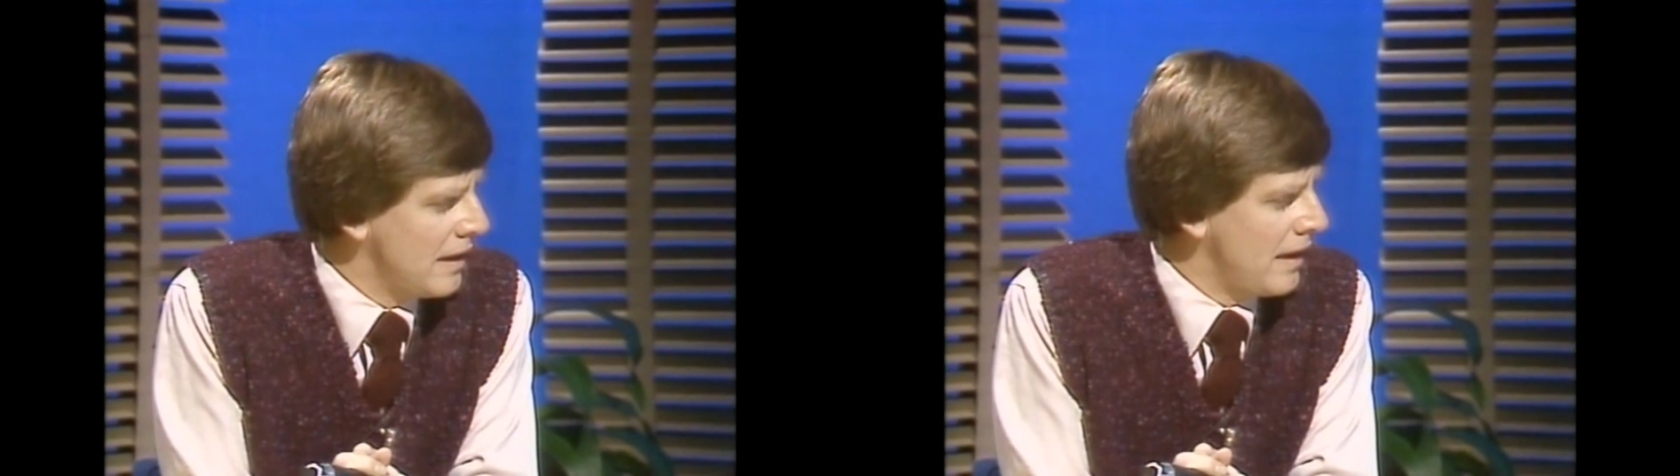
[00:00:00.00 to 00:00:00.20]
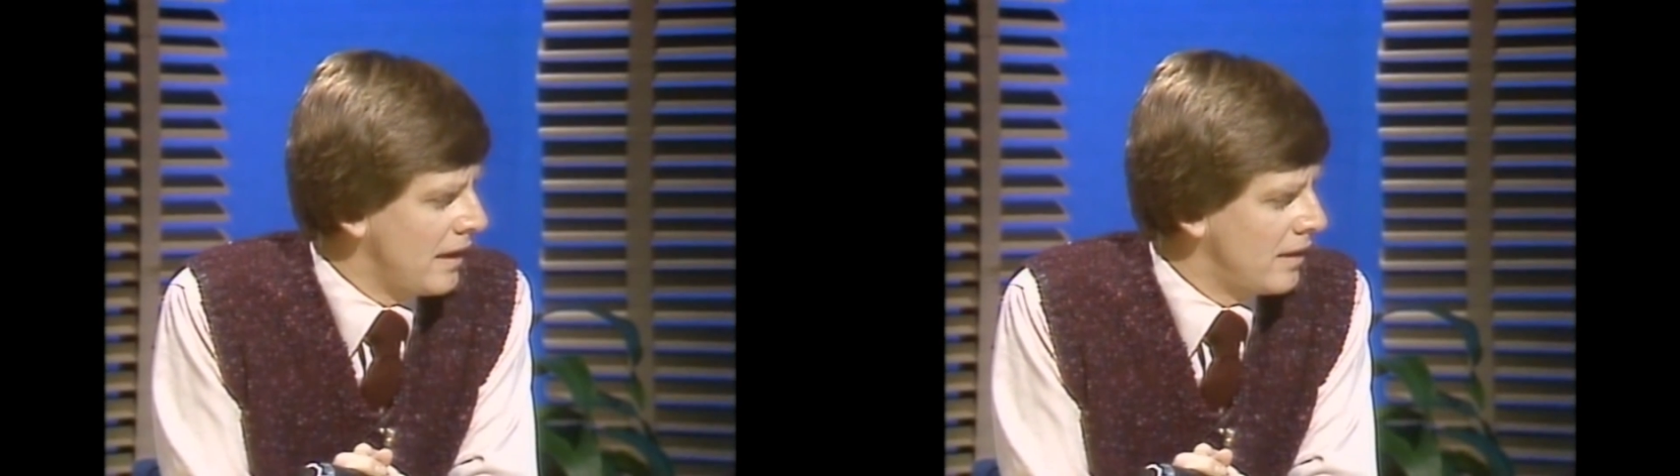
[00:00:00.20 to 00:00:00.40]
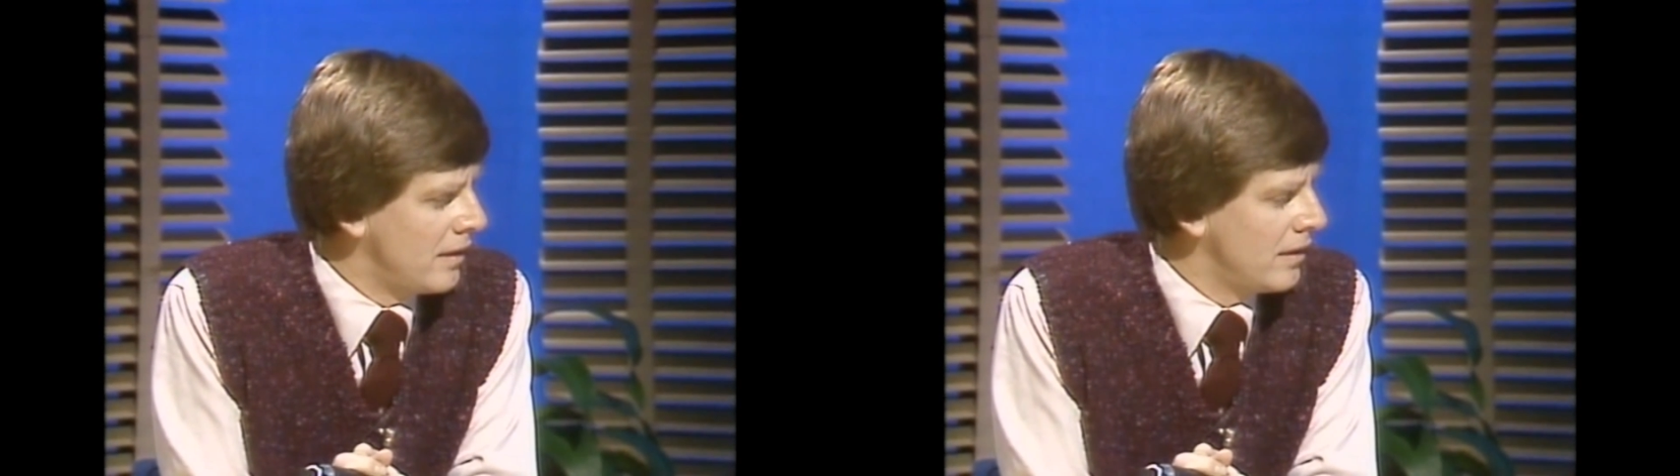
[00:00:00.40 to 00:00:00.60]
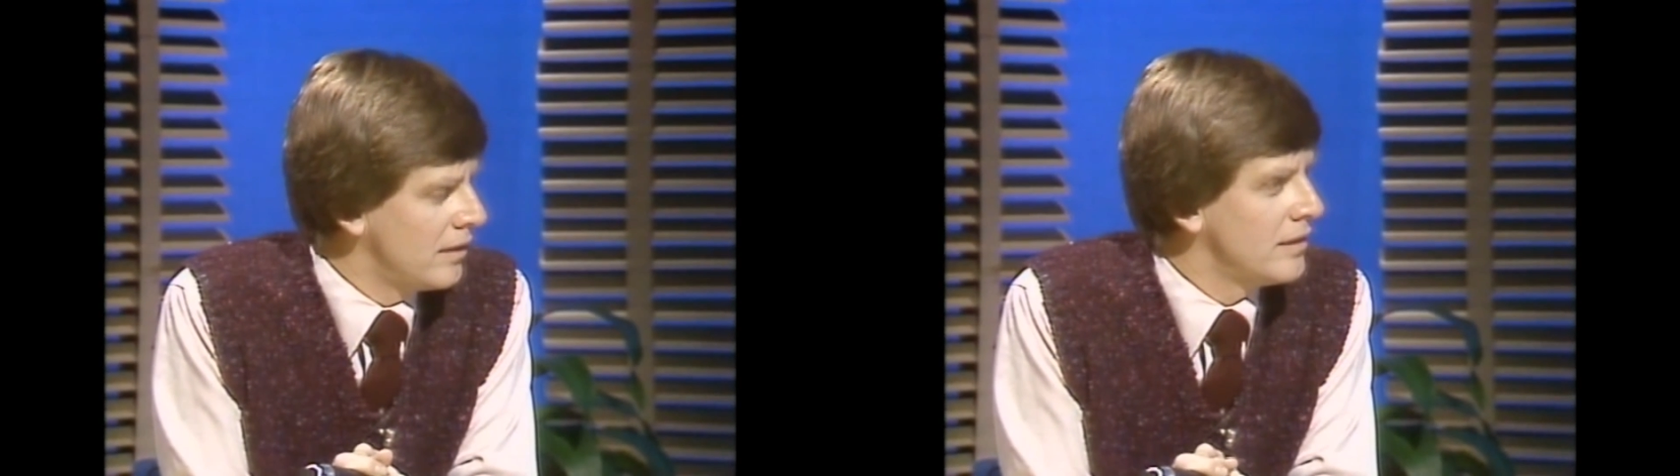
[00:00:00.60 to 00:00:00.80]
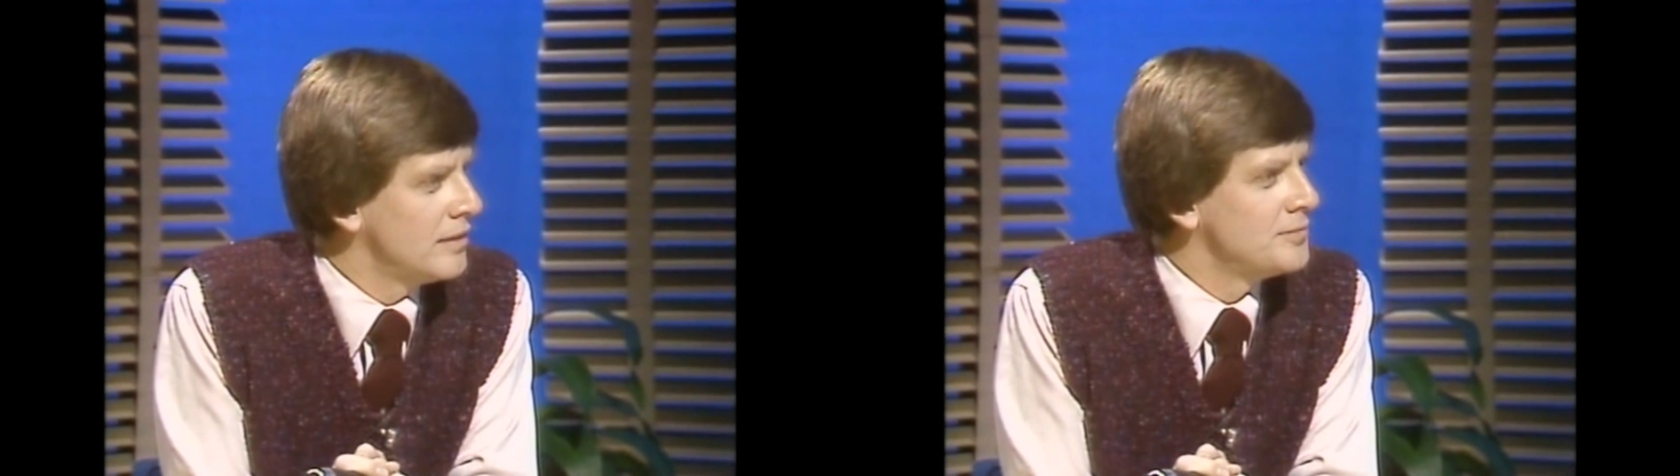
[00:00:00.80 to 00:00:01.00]
Well, I
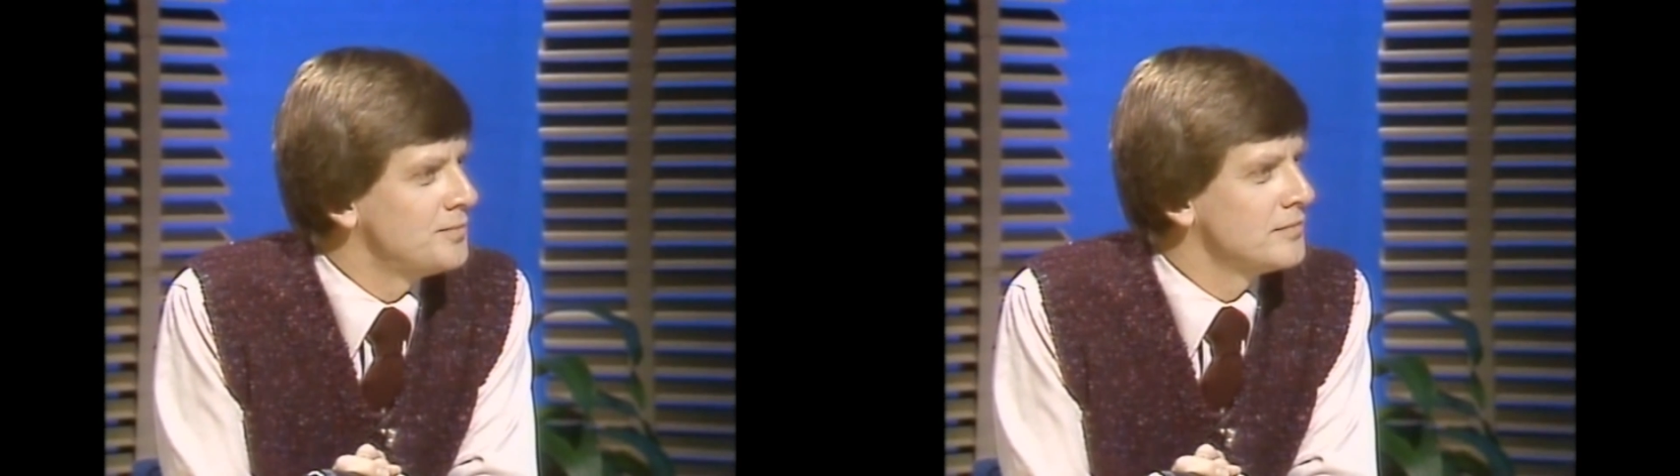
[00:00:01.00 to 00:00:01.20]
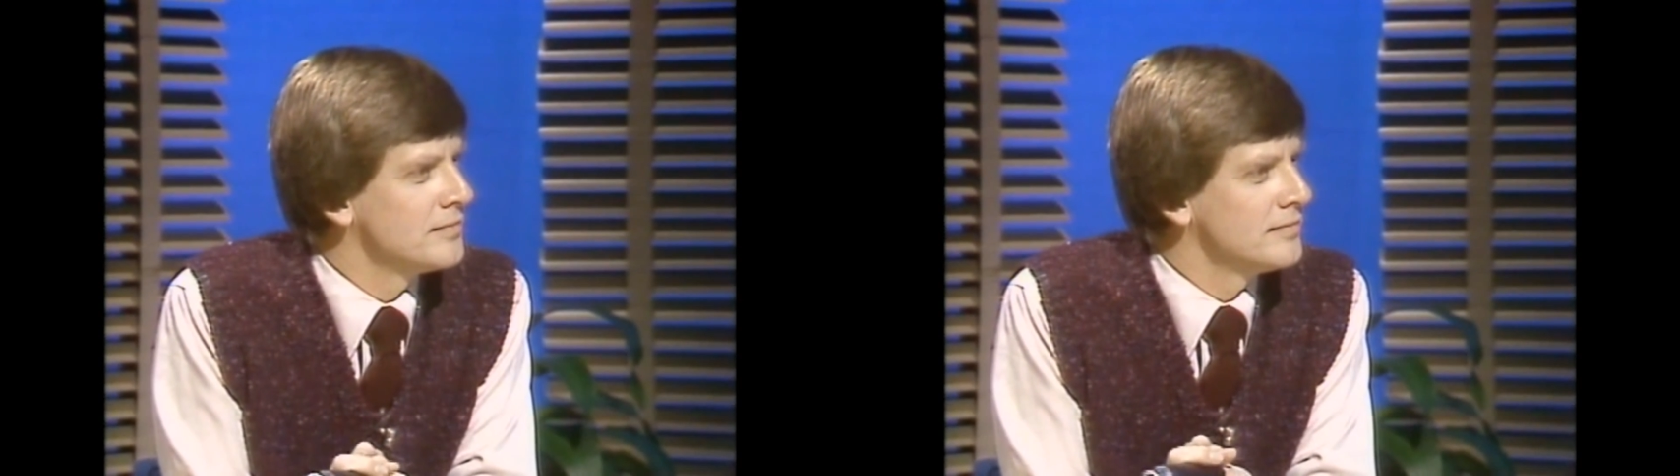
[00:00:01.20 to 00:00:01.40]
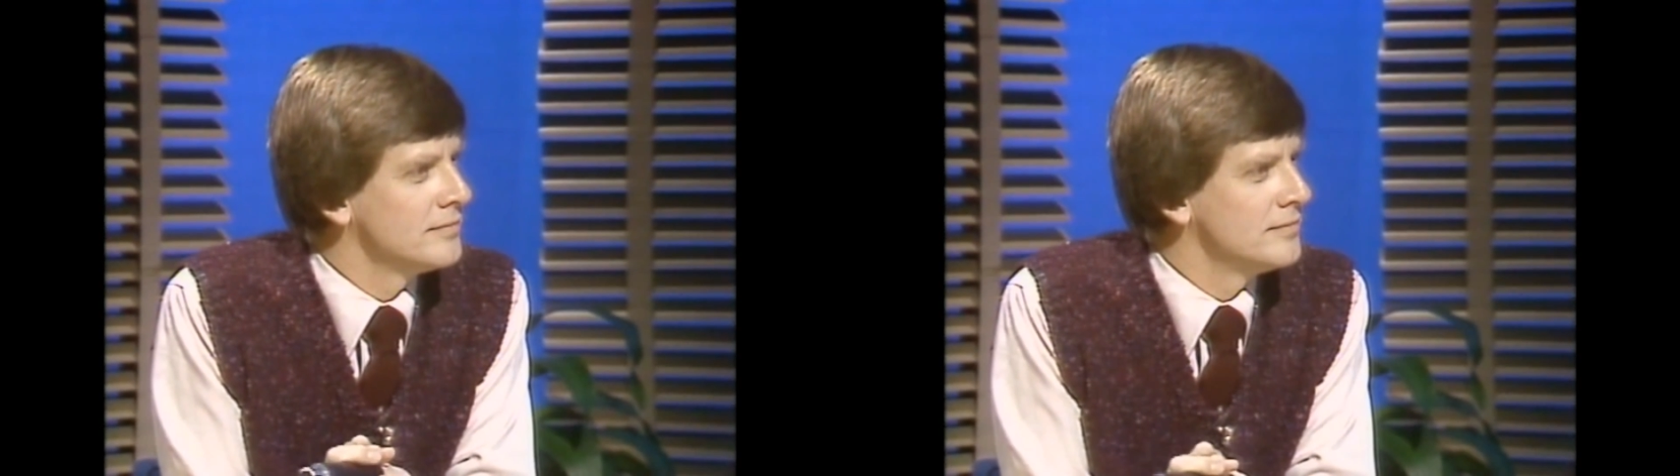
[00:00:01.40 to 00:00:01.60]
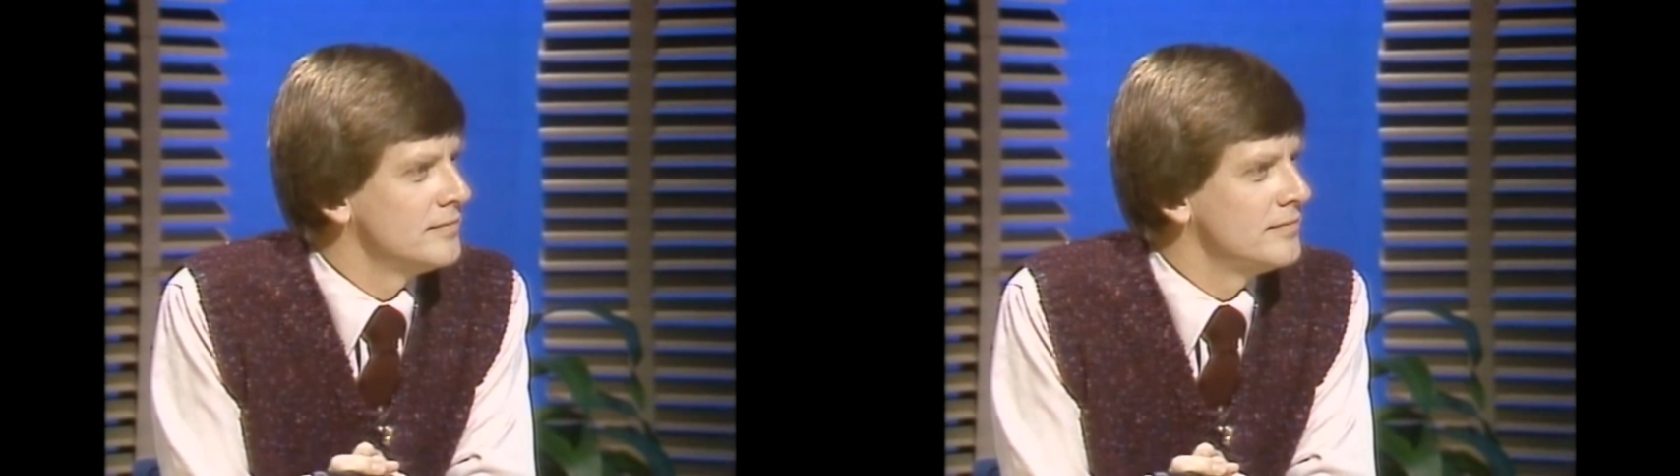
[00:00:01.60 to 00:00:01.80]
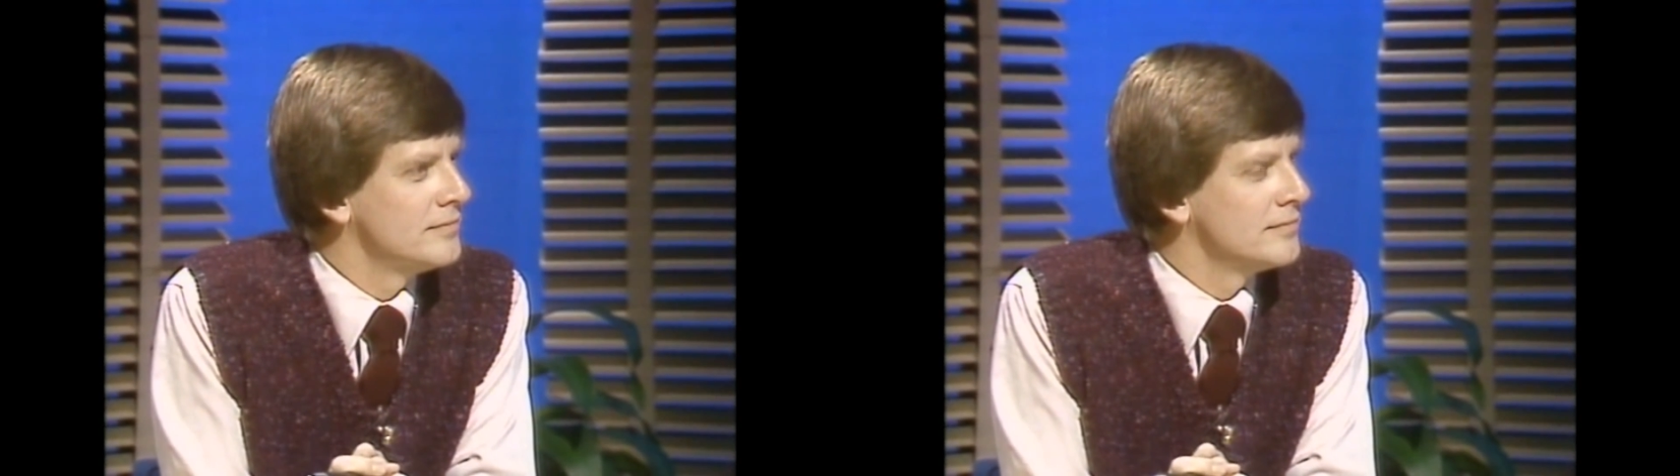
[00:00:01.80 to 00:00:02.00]
work with Dutton,
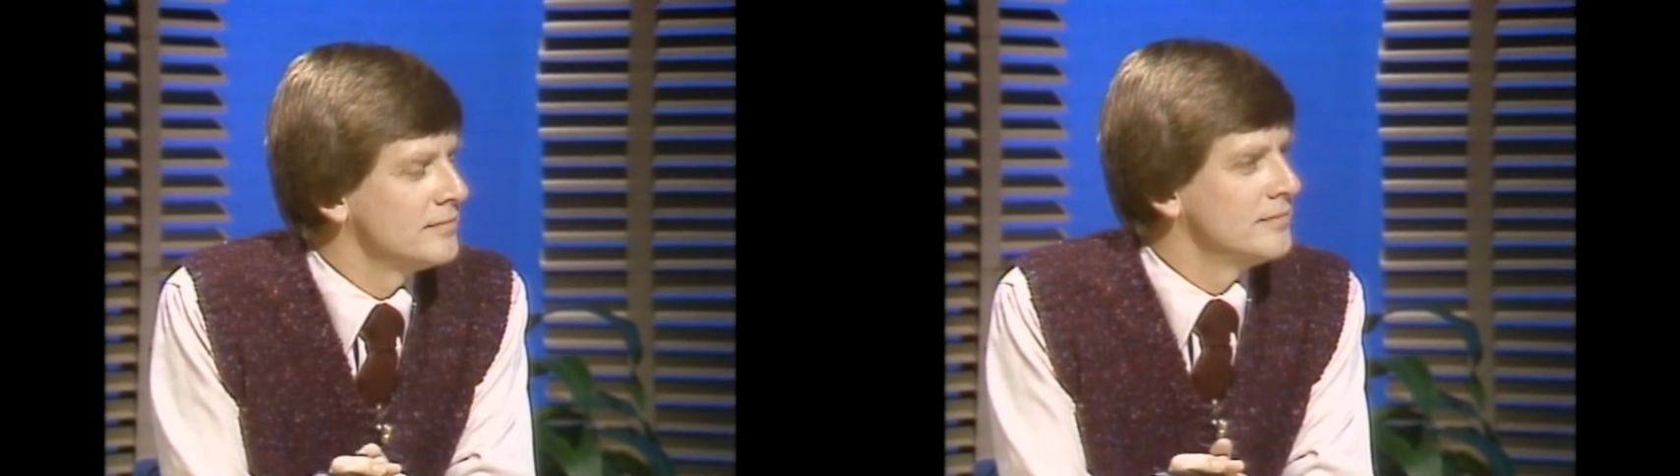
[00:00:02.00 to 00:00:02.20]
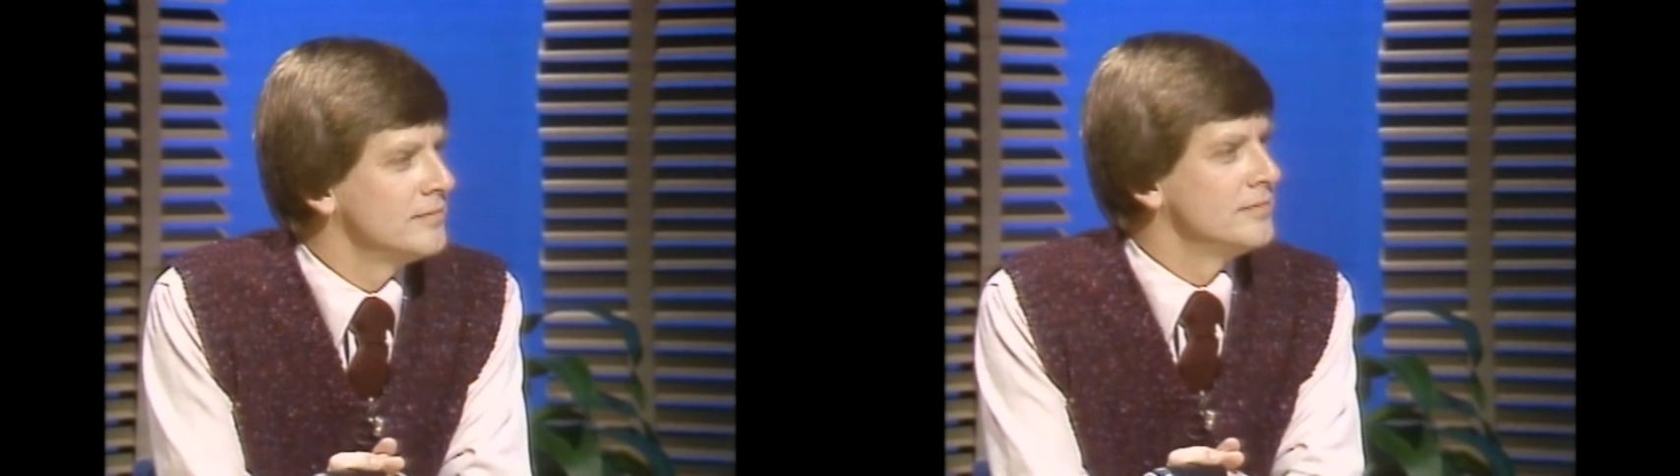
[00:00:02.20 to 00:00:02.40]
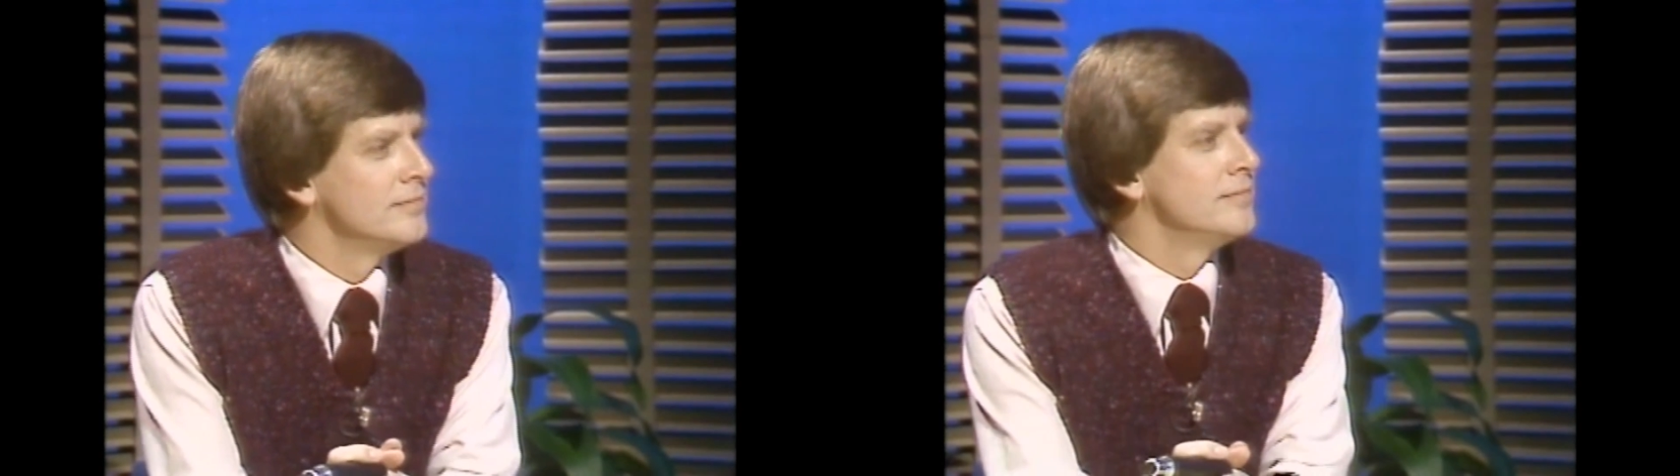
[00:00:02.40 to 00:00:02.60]
and